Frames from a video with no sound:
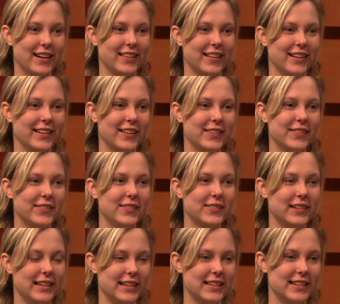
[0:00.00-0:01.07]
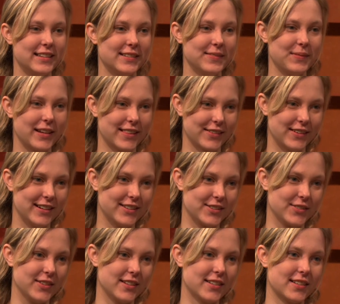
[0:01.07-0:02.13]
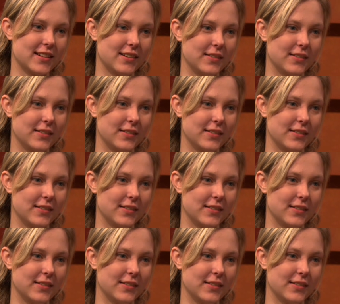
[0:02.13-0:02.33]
Like you need to make the right choice.